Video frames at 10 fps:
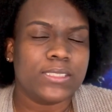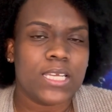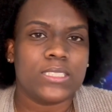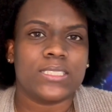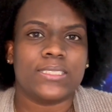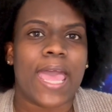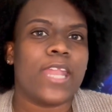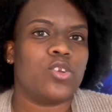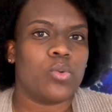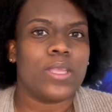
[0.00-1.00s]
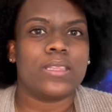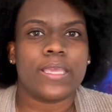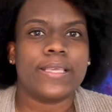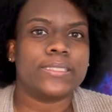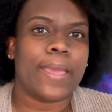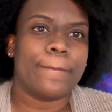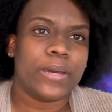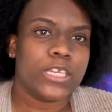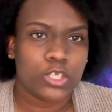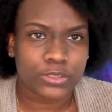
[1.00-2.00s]
say to start doing things like
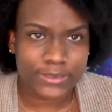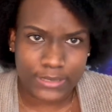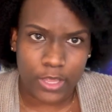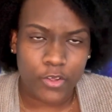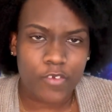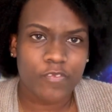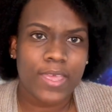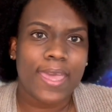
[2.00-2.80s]
by yourself,